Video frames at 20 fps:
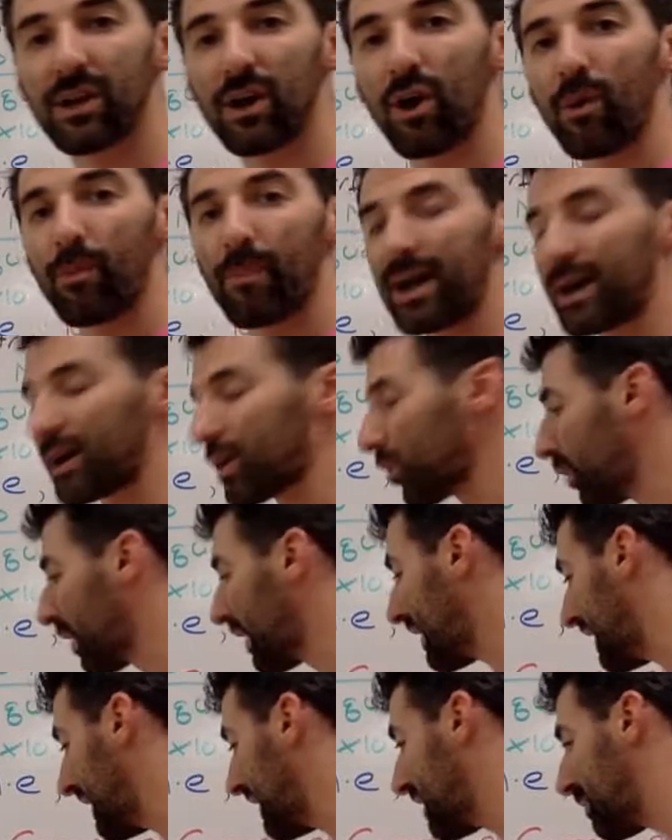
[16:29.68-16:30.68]
no matter
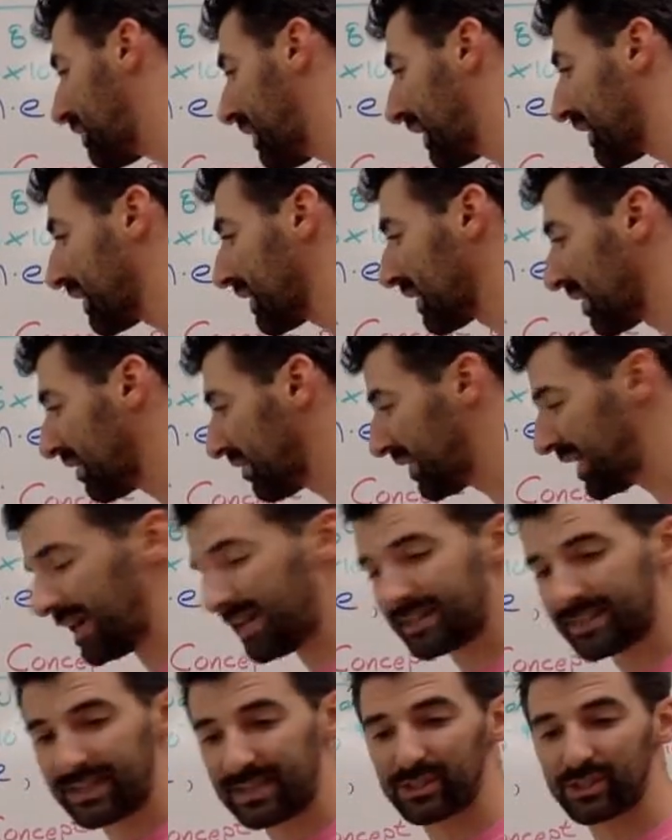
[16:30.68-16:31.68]
what, independently of
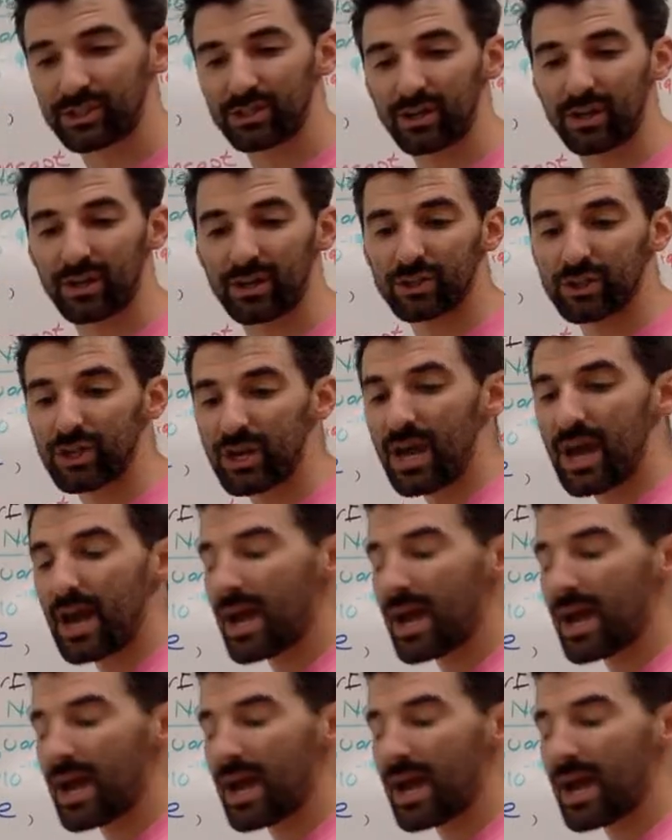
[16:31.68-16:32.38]
that test charge.